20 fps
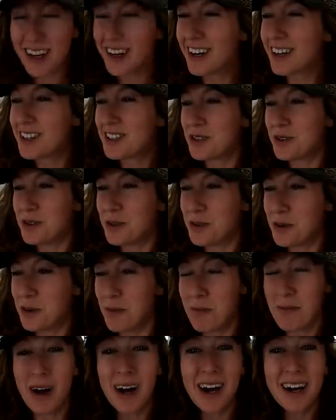Here
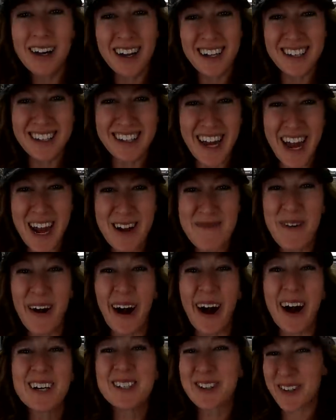to mud and tape
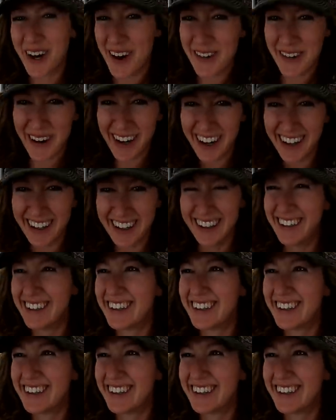our drywall.